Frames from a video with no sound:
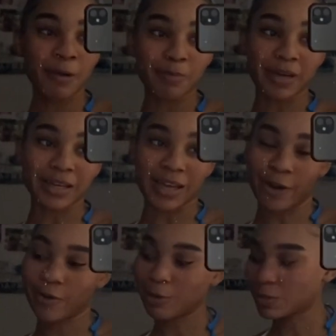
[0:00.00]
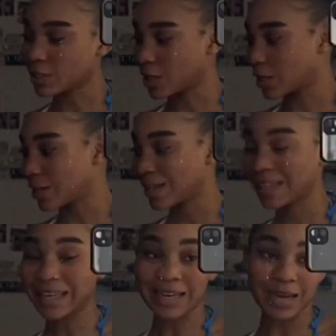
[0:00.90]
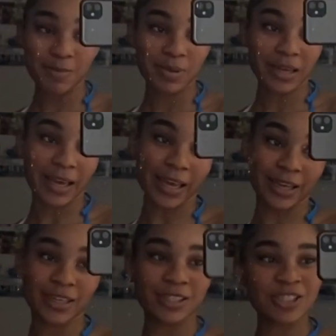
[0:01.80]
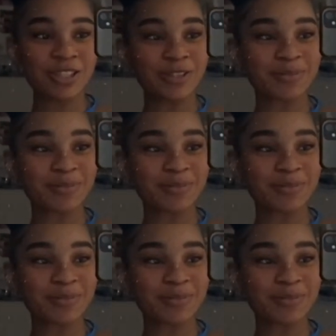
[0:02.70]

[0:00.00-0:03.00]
but now I'm just gonna clean up and chill.